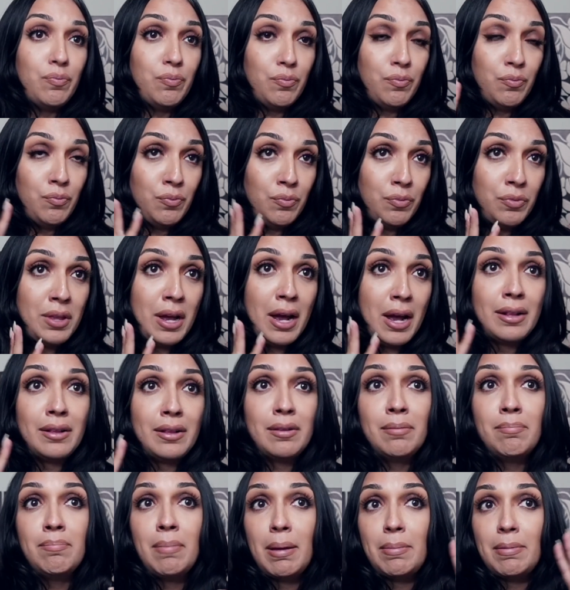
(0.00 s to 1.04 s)
that
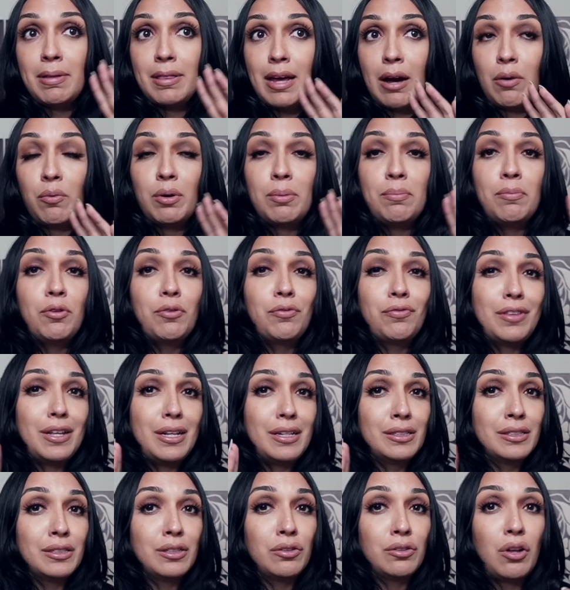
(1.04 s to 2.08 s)
maybe that would move
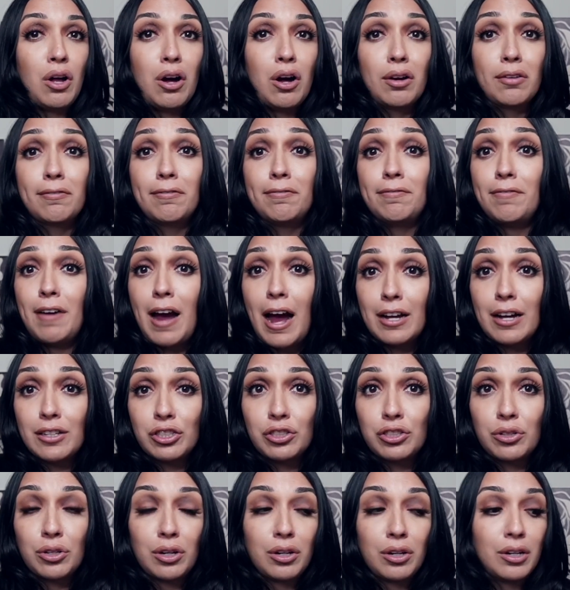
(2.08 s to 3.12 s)
things along
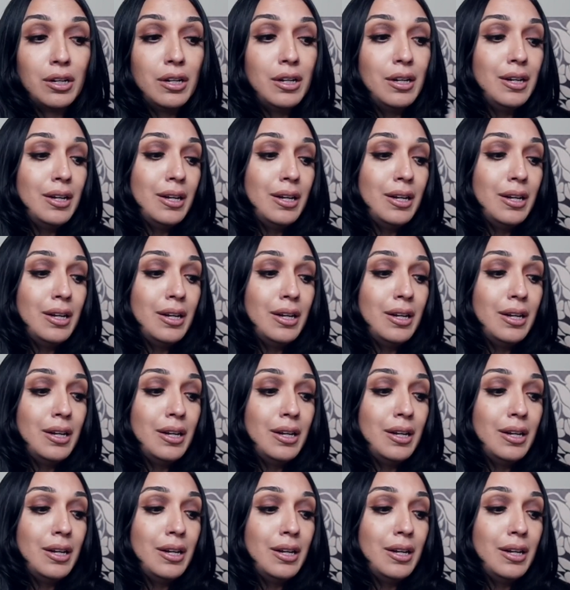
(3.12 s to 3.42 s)
faster.